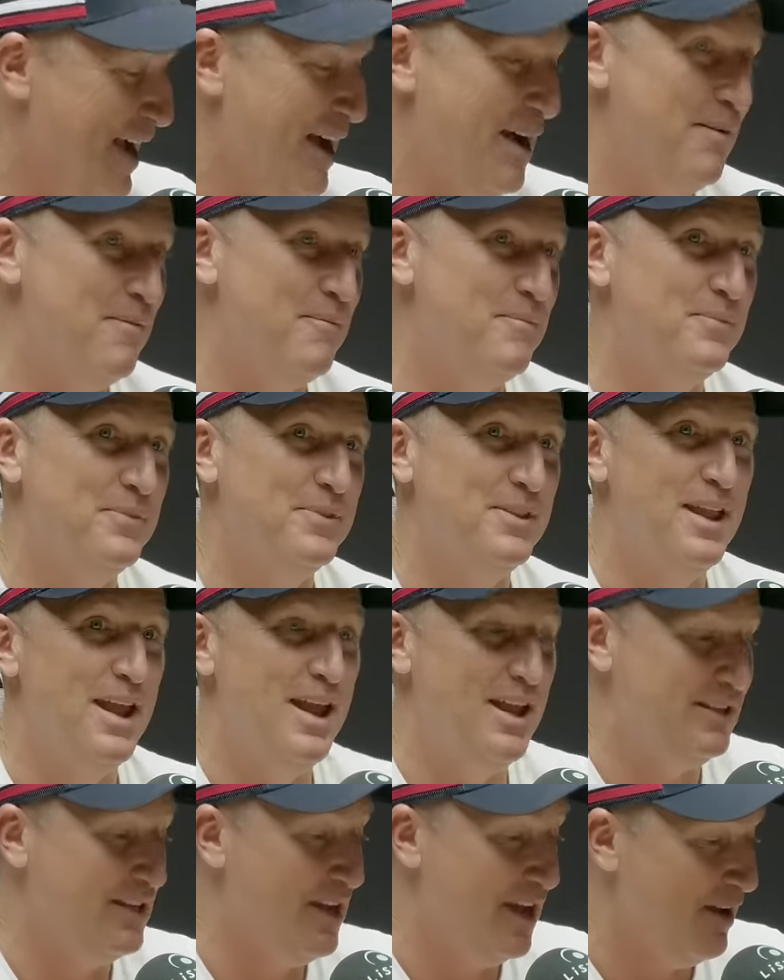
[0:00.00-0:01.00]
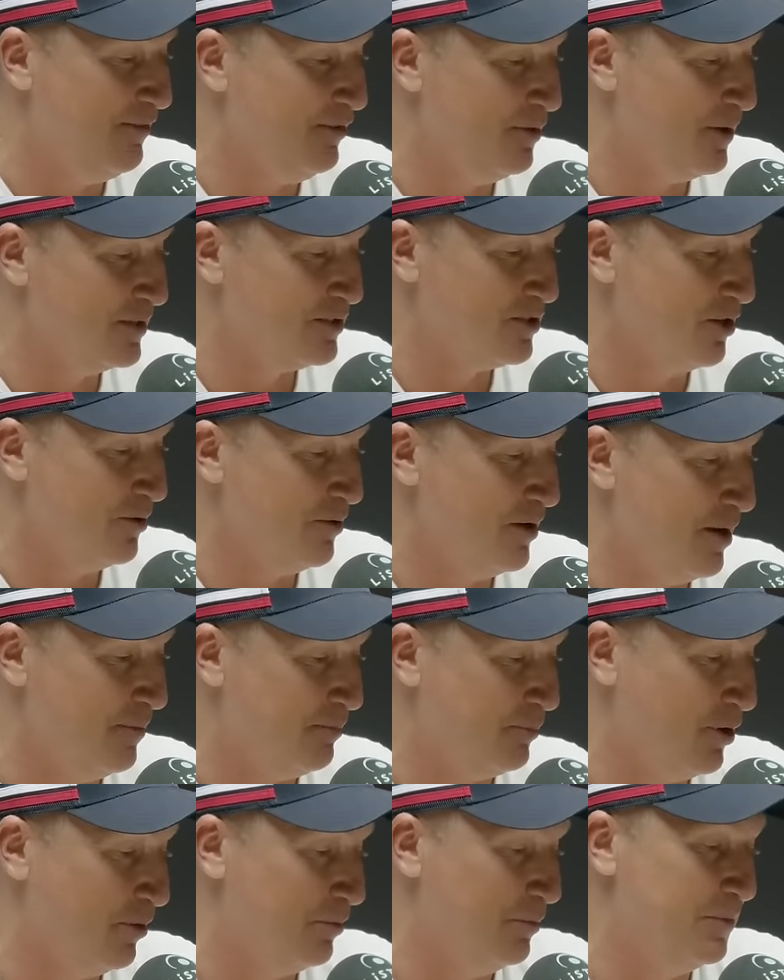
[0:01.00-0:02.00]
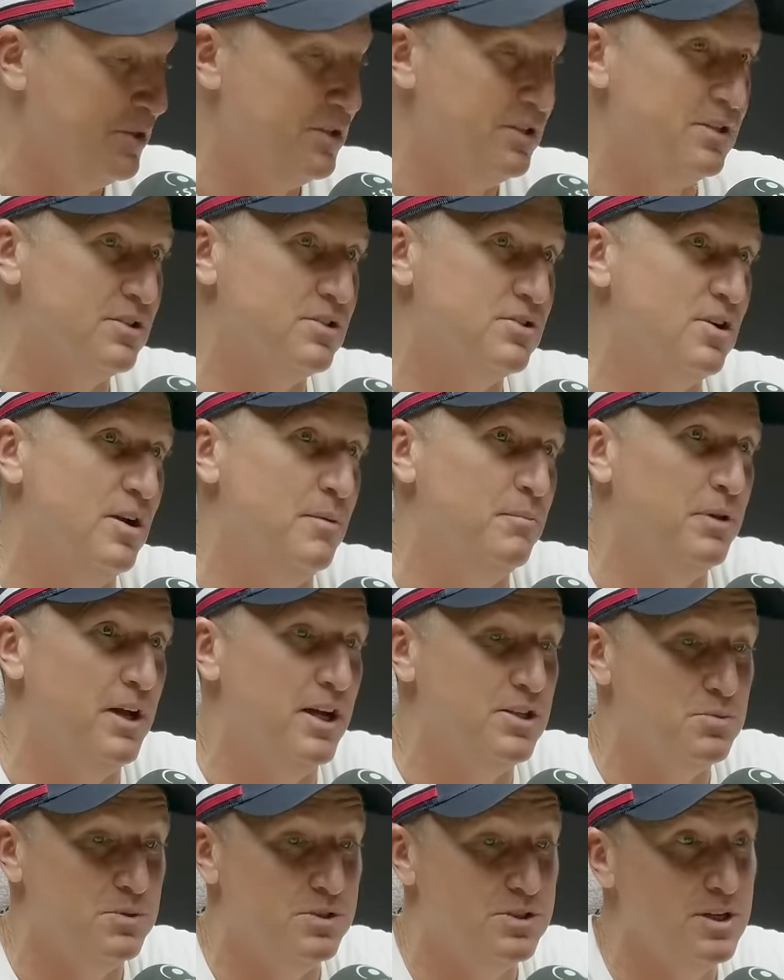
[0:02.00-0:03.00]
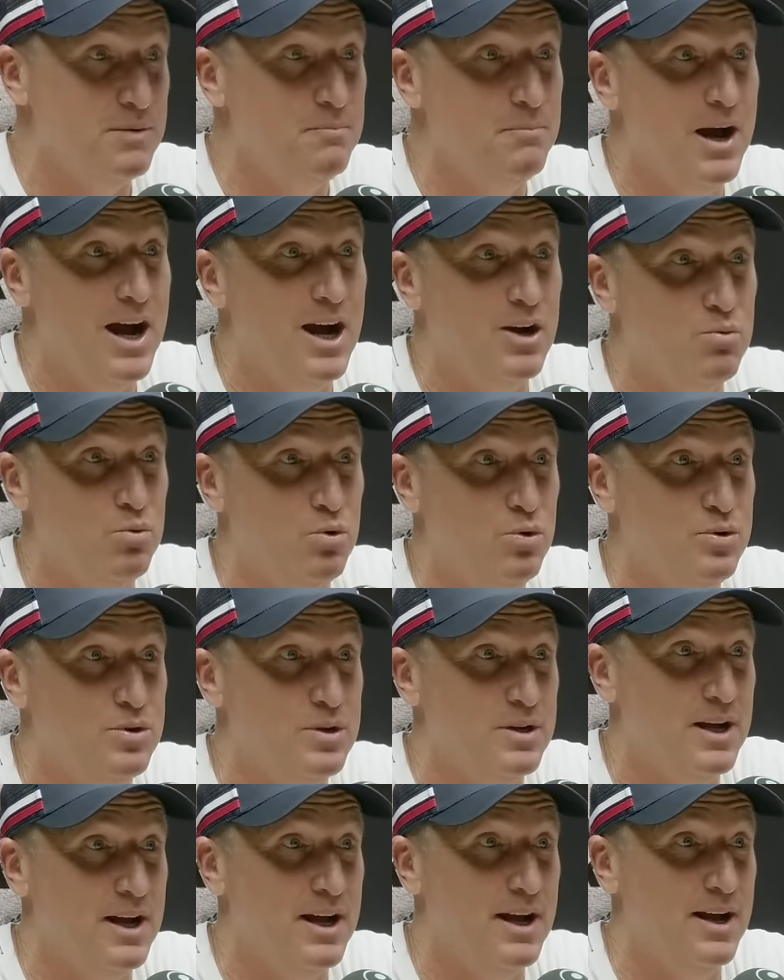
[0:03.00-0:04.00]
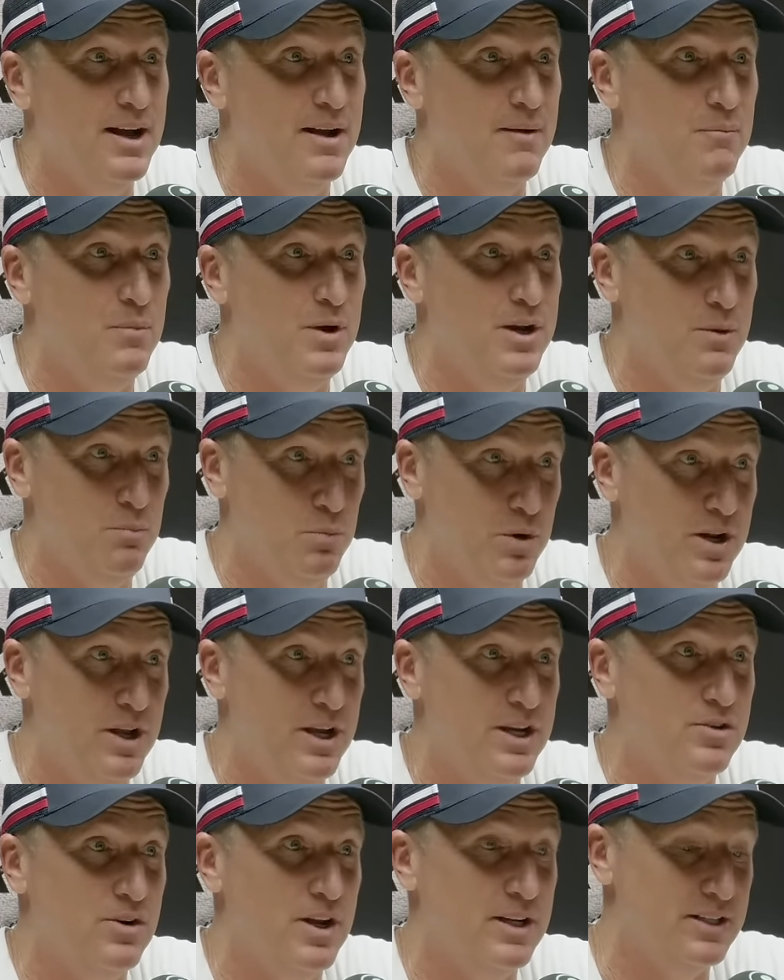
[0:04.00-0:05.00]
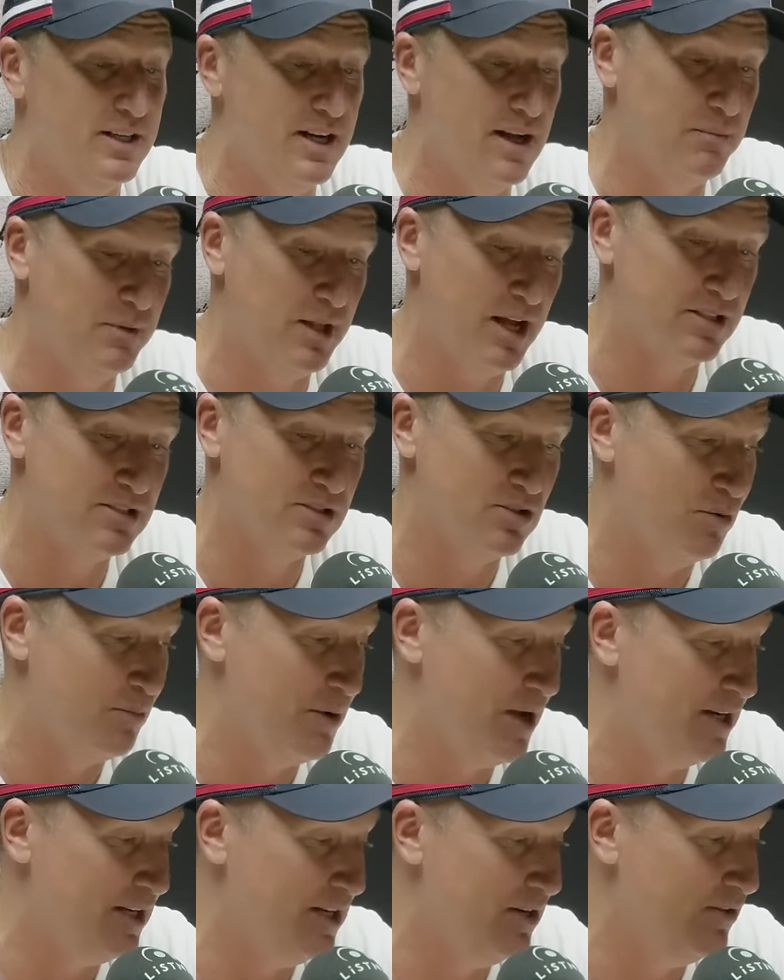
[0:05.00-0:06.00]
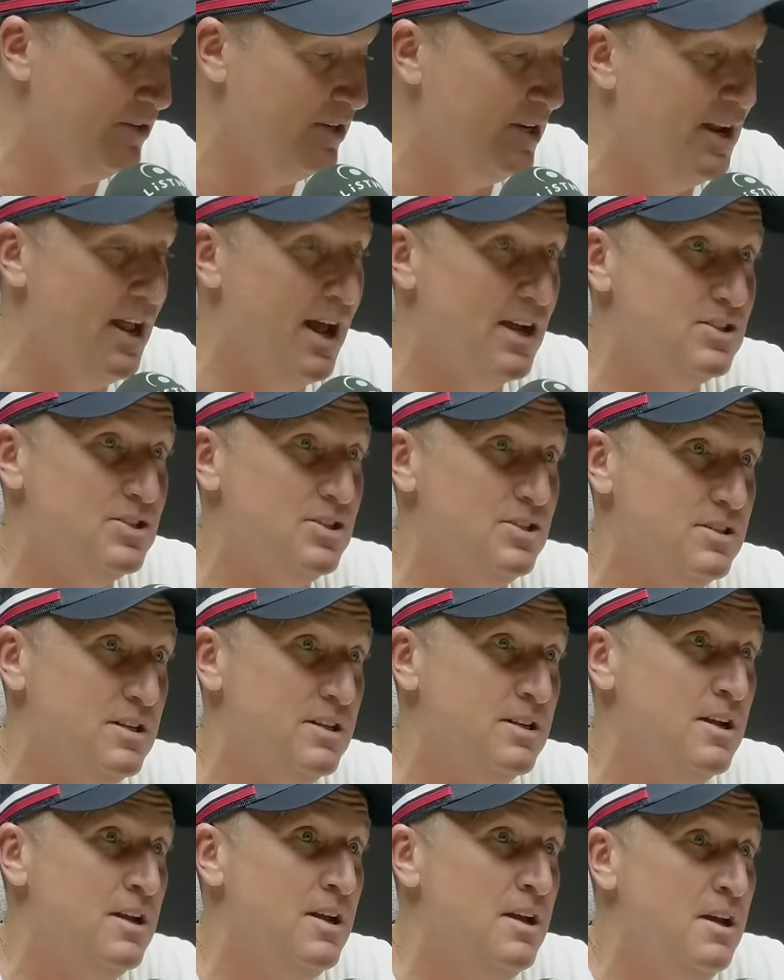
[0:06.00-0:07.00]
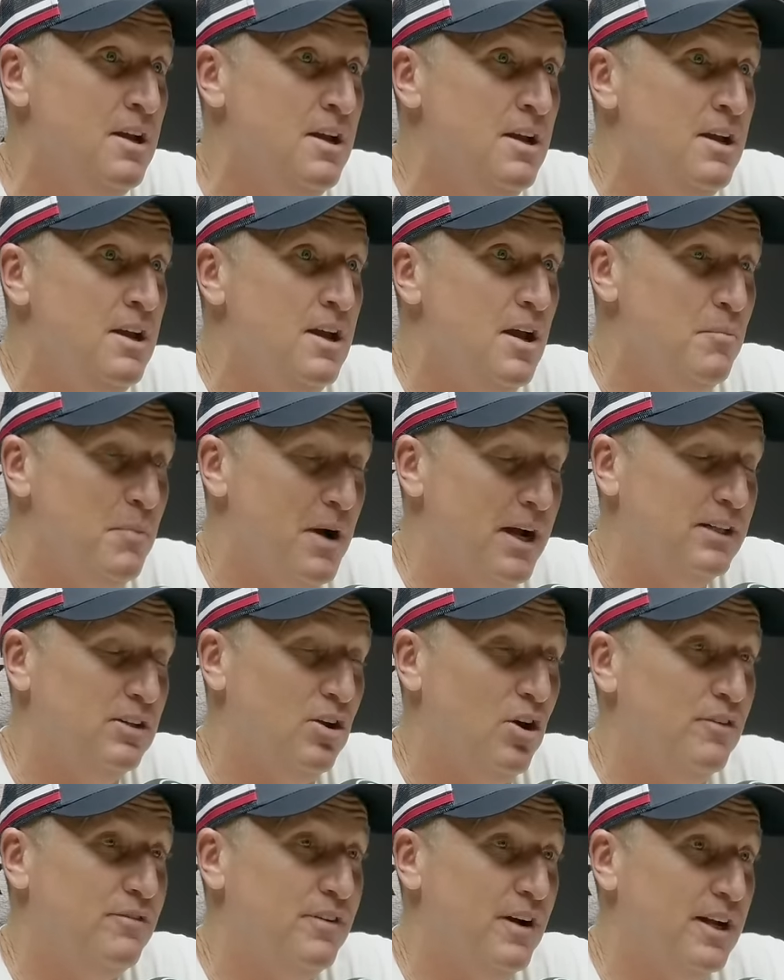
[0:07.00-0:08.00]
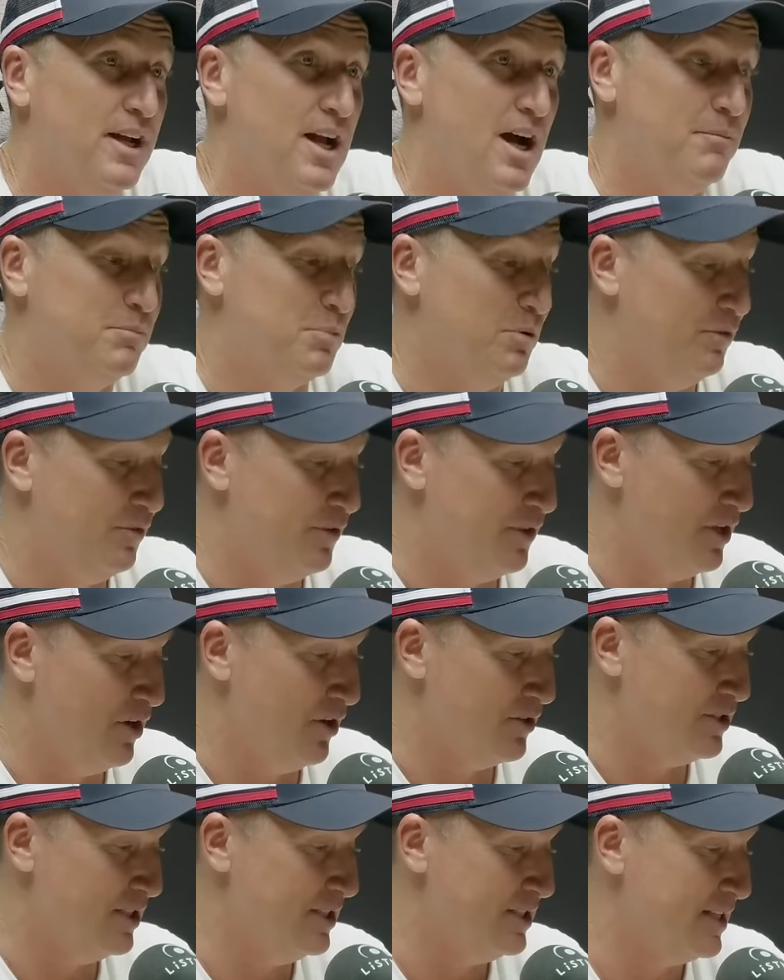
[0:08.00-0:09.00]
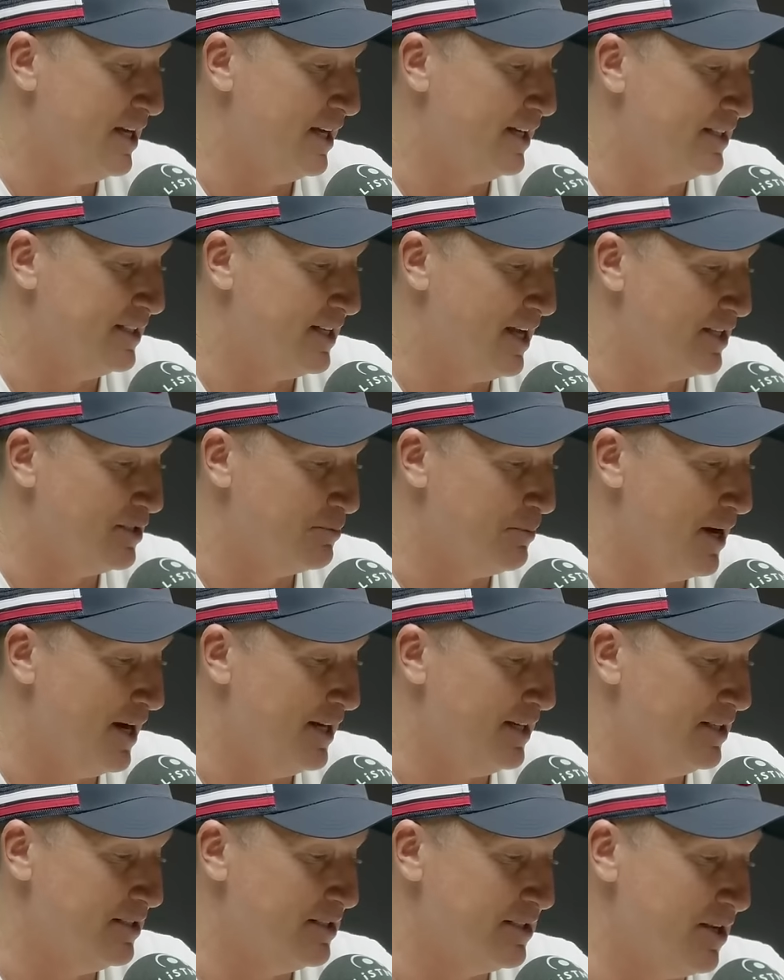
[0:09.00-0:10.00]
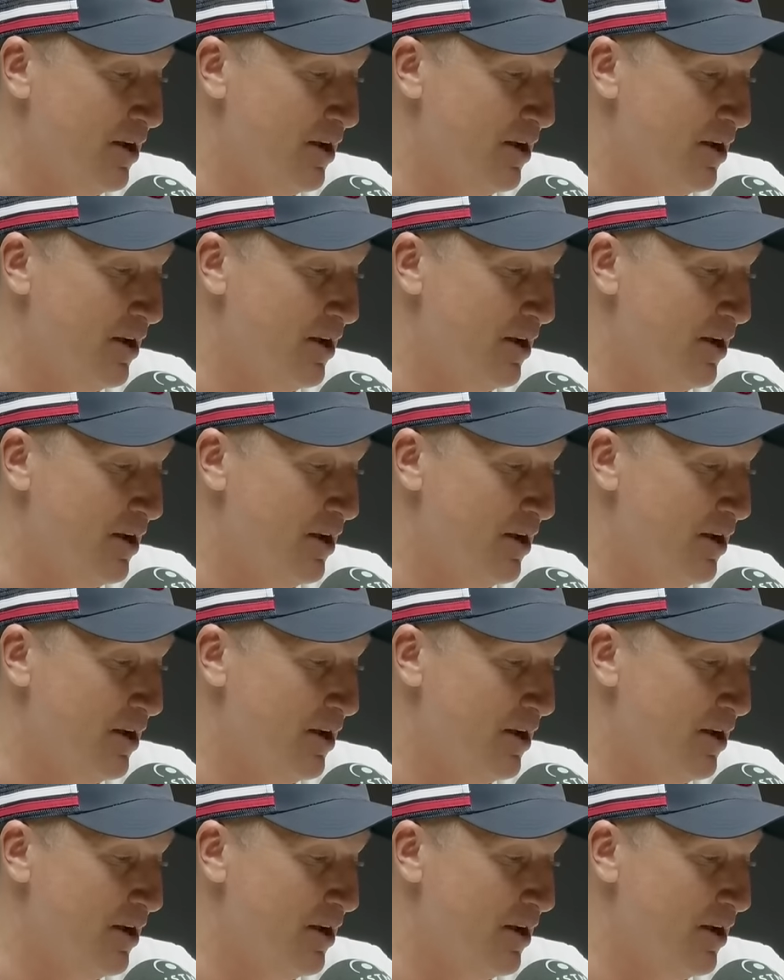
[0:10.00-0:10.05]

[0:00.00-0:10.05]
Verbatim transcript: Um, yeah, everyone's got a, a problem with extreme pace. We've seen Mark Wood, um, when, when he cranked it up last time out here in the Ashes, it, it made life uncomfortable for the Aussies down in Tasmania.